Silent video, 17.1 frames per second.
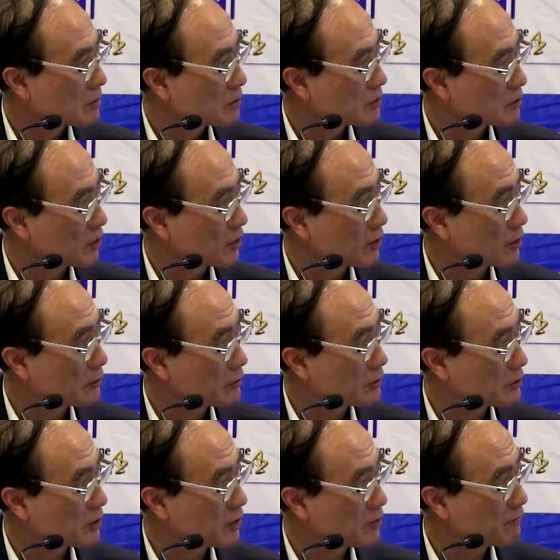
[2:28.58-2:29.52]

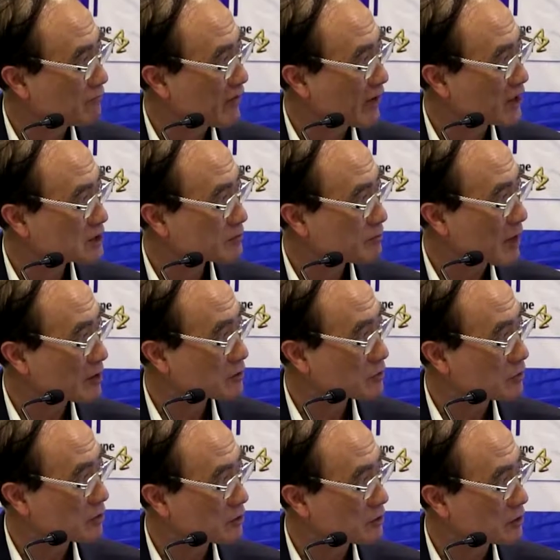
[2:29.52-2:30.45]
Then virus
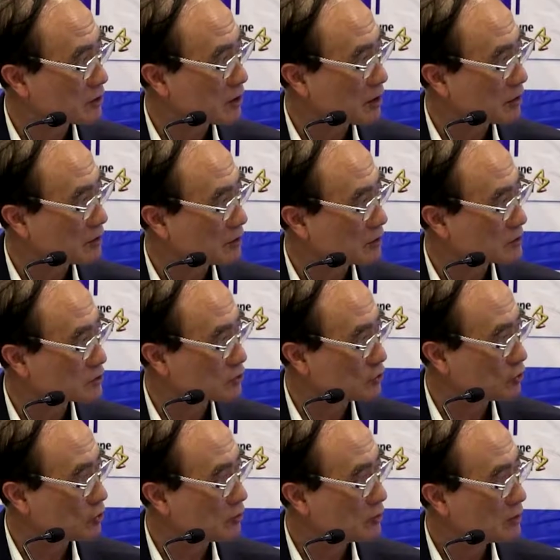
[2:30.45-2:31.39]
particles,
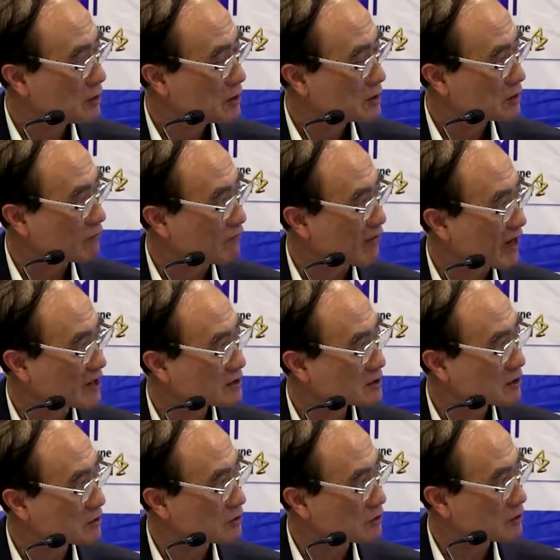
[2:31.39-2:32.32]
so the virus
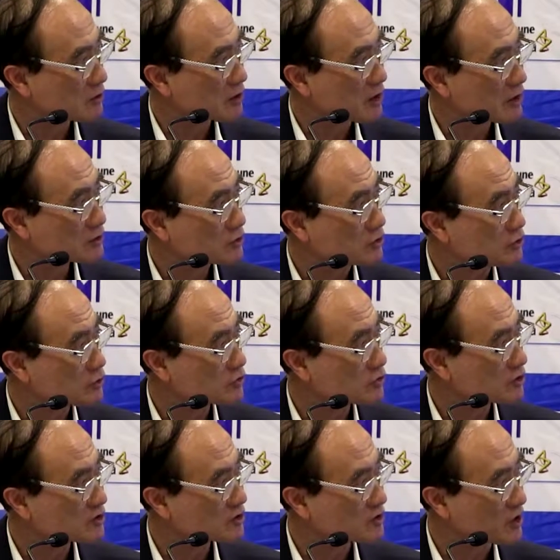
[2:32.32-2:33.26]
gets into
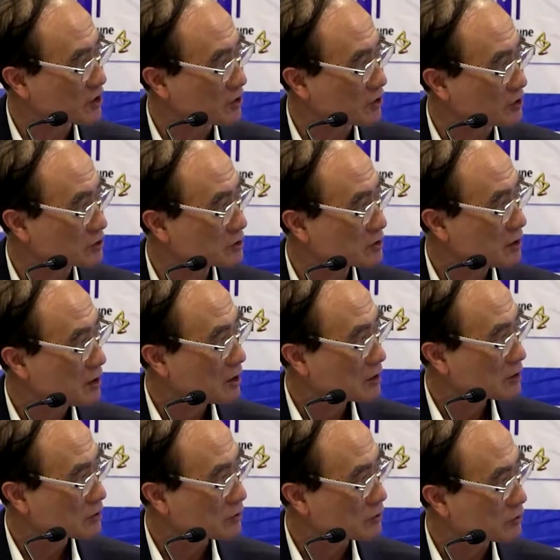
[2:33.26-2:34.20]
the cells
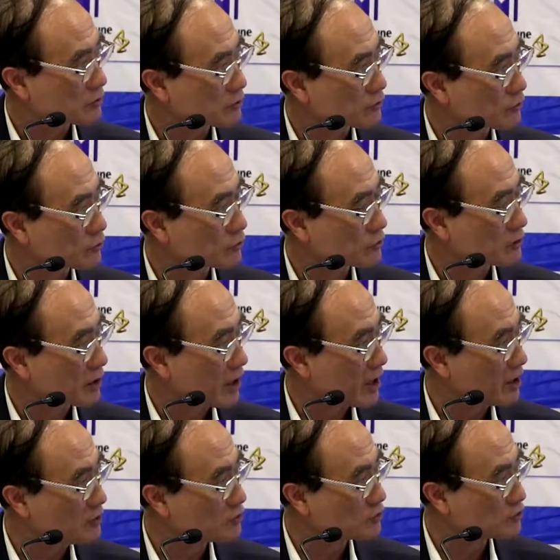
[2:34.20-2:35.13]
through the
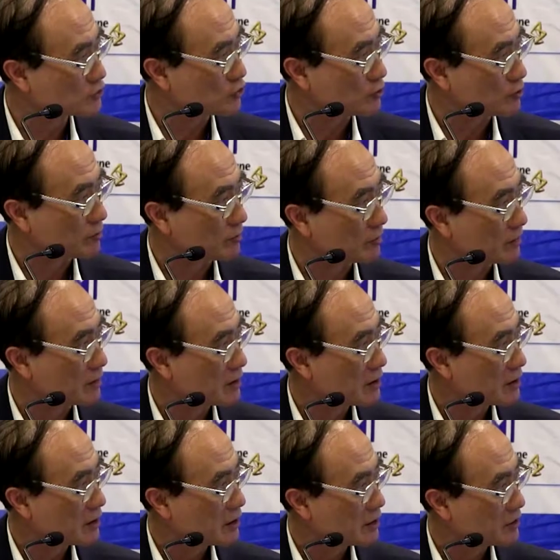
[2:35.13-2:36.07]
endosome.
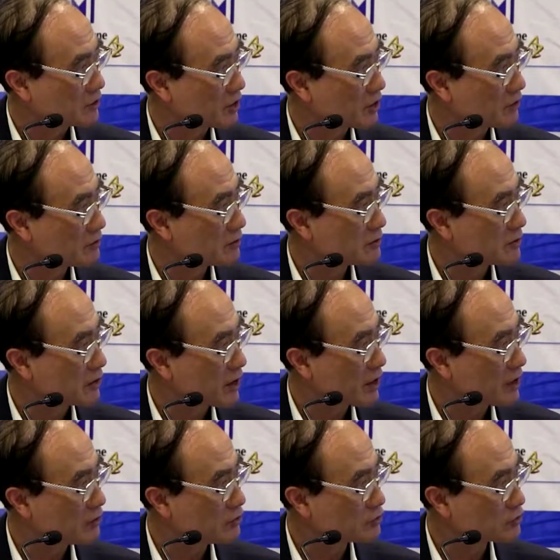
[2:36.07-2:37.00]
Then the
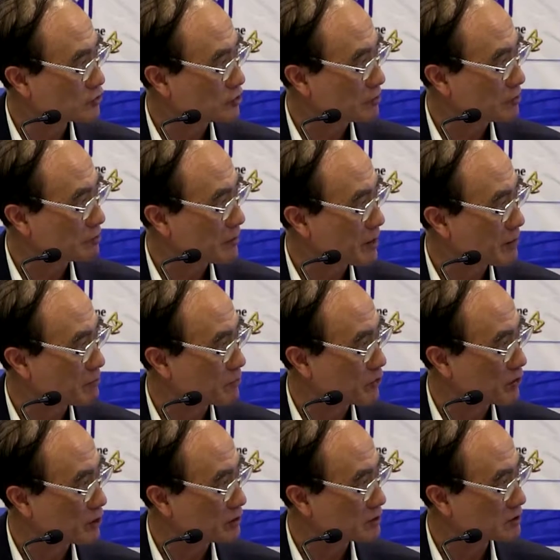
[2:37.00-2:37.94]
endosome
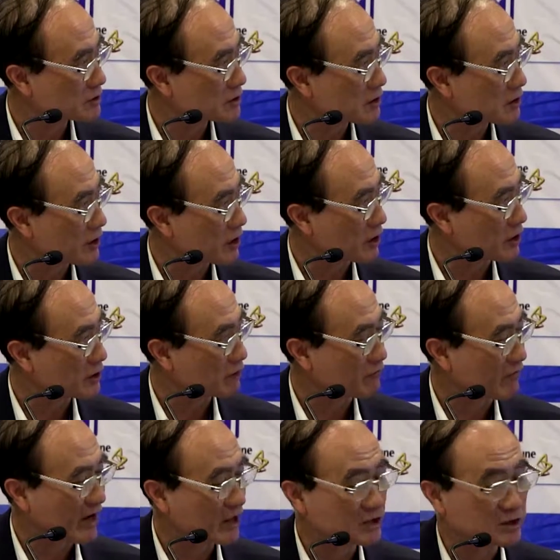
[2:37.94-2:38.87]
membranes and the
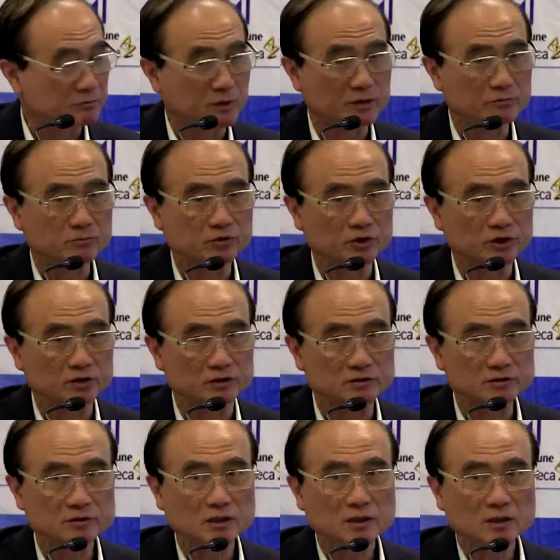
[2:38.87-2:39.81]
virus
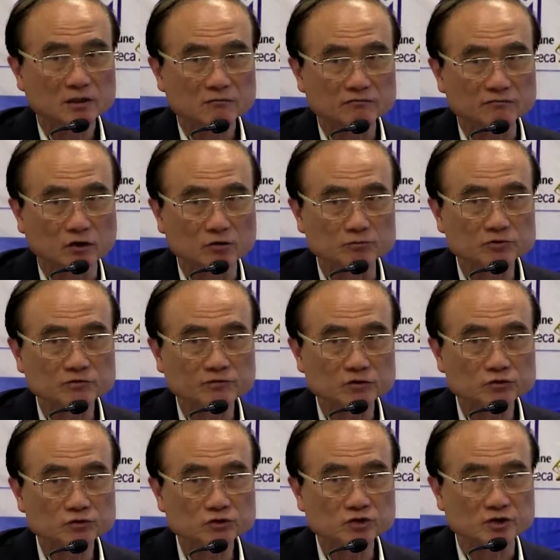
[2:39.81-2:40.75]
membranes form
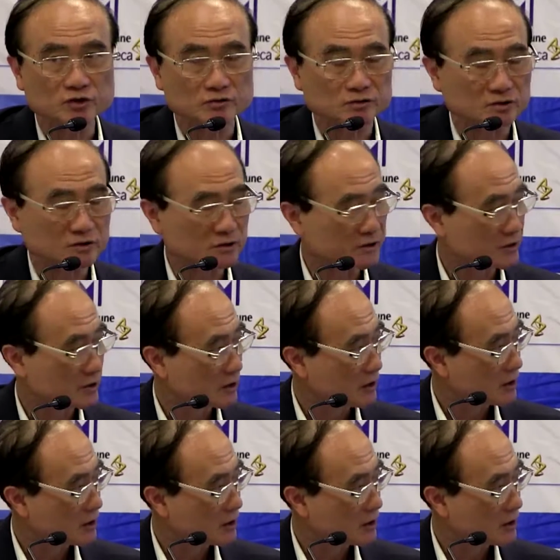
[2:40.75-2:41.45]
fusions